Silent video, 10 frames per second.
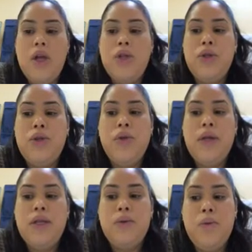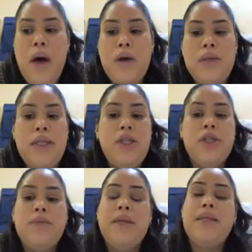To do this well,
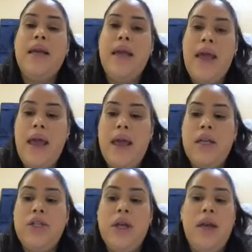teachers must engage